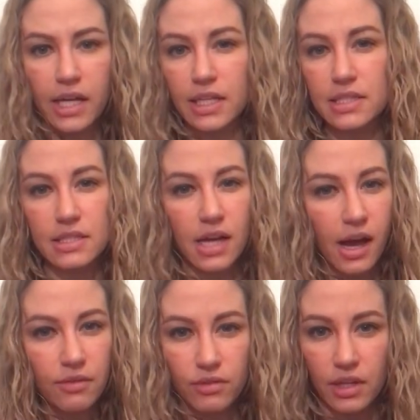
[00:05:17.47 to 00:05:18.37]
And it's
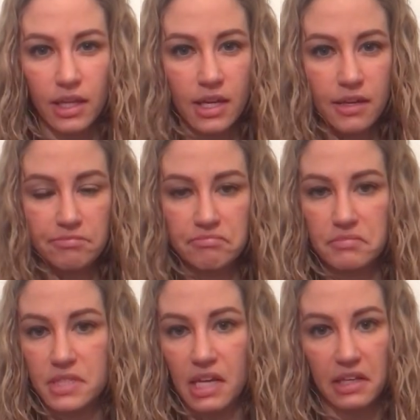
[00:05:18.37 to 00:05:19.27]
not really
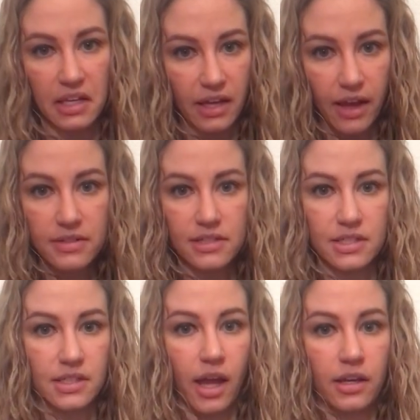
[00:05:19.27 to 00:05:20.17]
second guessed.
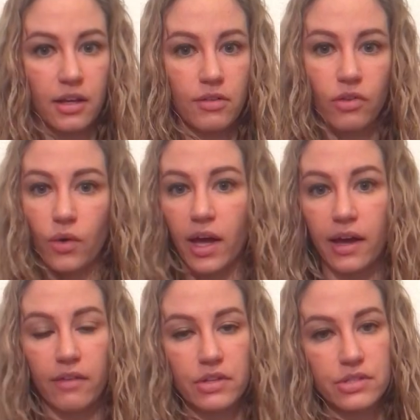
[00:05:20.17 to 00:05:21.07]
It's kind of, okay, I
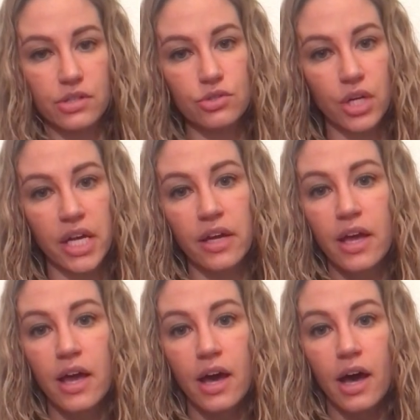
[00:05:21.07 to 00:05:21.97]
have this injury,
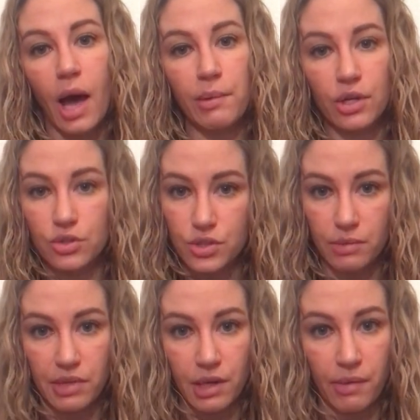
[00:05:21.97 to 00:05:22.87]
I'm going to go do
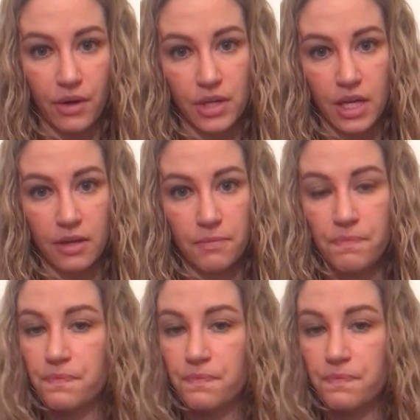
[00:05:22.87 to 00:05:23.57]
something about it,